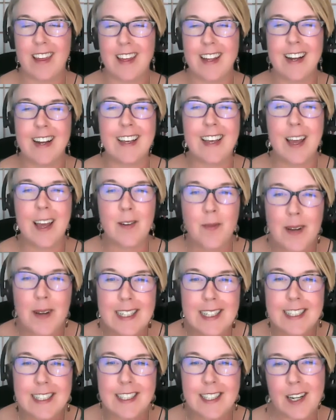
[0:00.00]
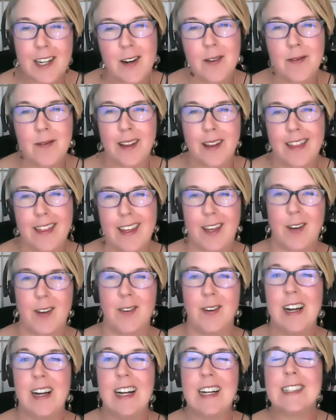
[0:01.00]
And I can't wait to share it with you.
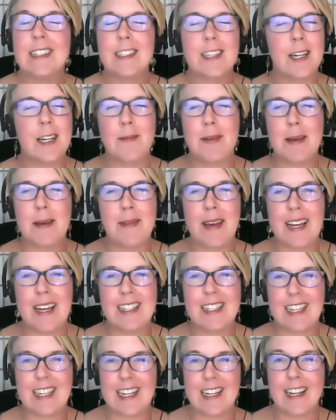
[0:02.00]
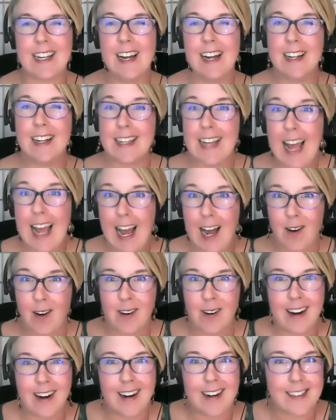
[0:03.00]
It's going to be amazing.
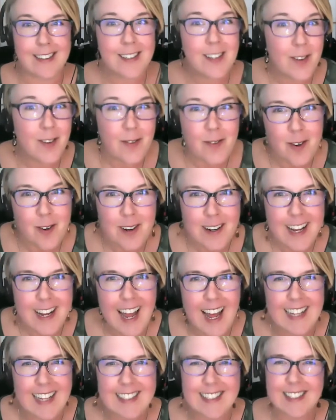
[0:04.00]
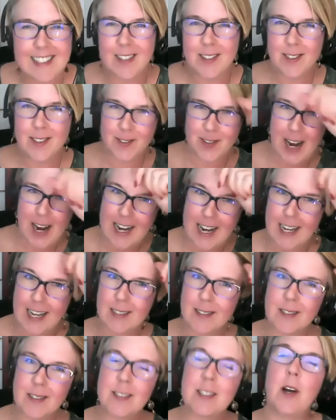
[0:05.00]
Now, on to the forecast. Who's
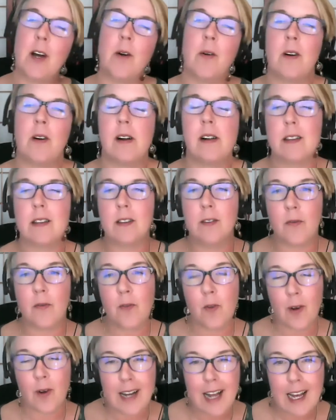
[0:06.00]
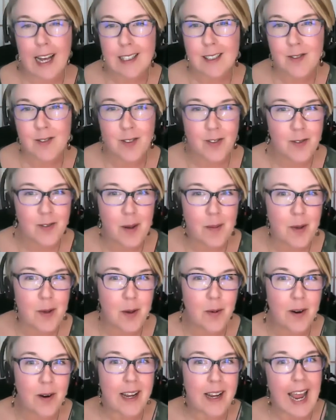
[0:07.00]
ready? So, the forecast for
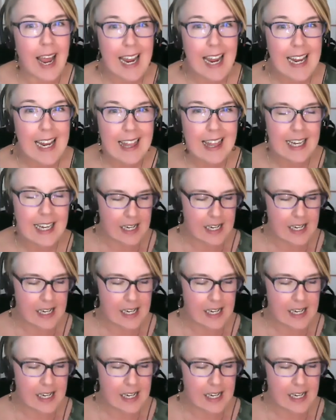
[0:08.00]
February 8th.